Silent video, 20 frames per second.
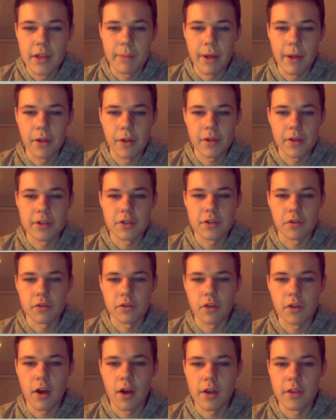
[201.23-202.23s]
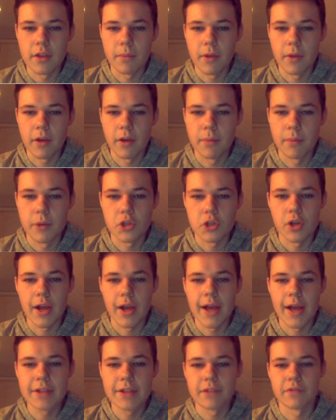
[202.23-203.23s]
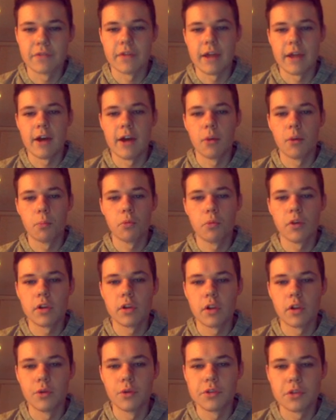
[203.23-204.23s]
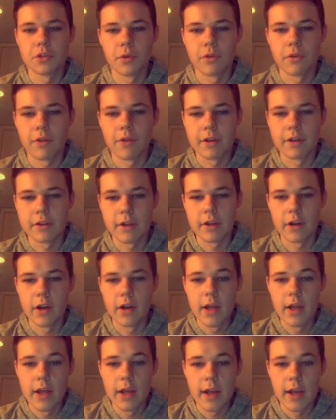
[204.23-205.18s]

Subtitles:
The Pelicans are not in the playoff picture as of now, pretty close to it right there.